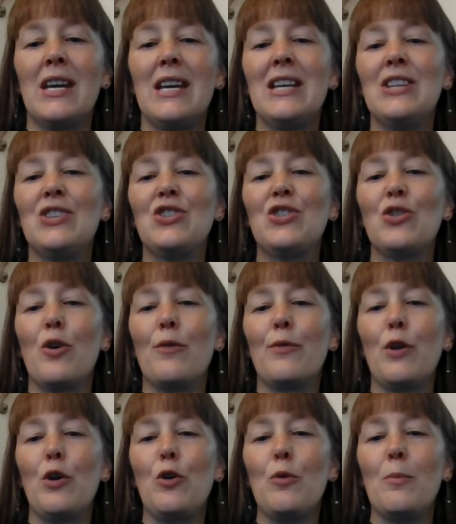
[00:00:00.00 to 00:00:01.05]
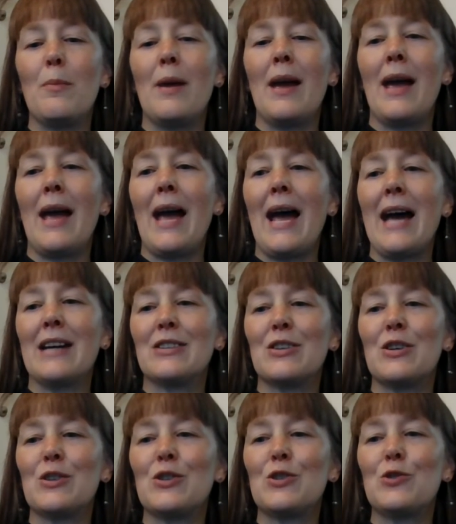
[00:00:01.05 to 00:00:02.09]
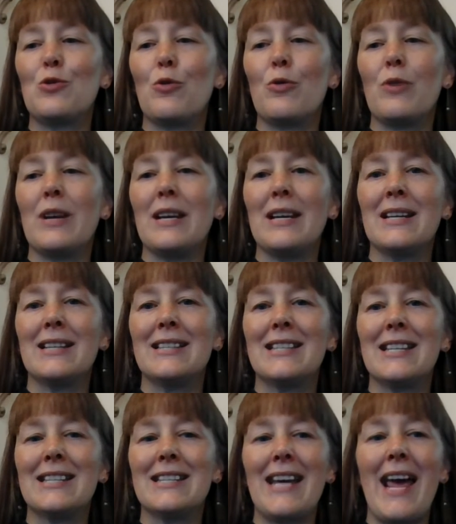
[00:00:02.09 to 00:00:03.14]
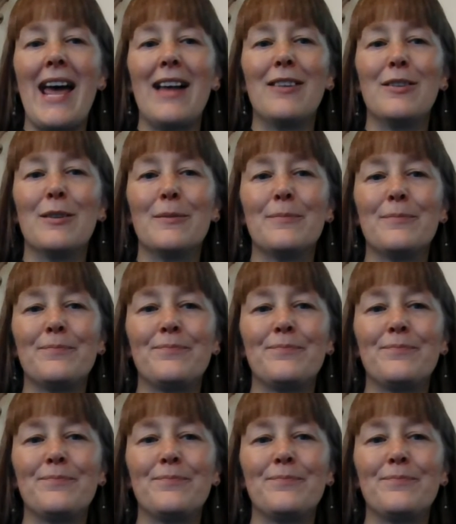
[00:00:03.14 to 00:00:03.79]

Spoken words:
each of whom had a story to tell.